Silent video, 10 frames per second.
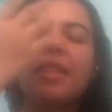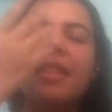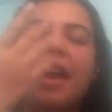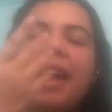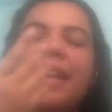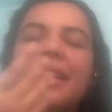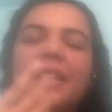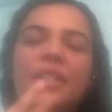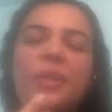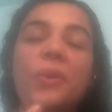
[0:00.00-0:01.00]
That
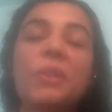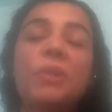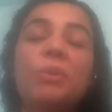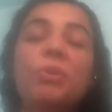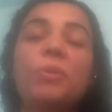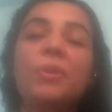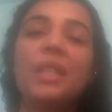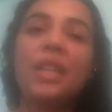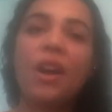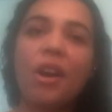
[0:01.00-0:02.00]
is who you
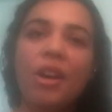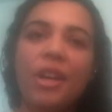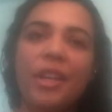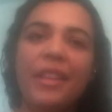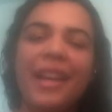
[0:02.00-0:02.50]
truly are.